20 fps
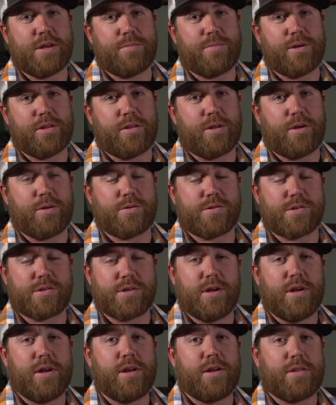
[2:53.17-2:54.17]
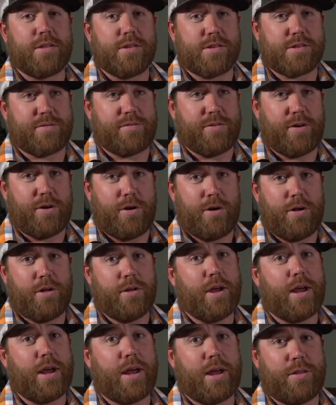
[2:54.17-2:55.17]
Keep hitting those this fall
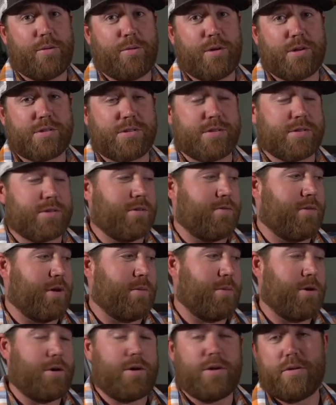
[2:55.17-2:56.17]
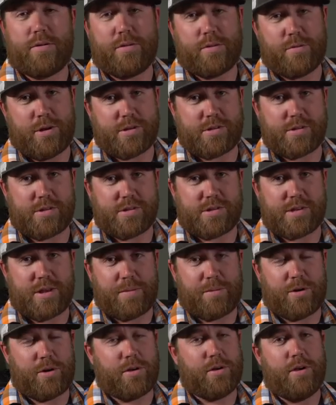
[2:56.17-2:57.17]
and the rest of this November, the rest of
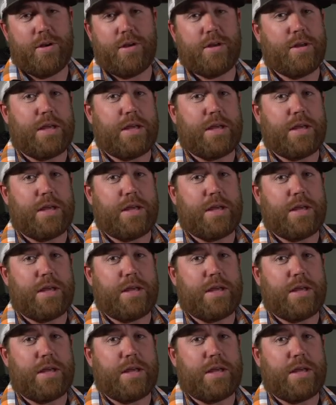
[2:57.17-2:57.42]
December,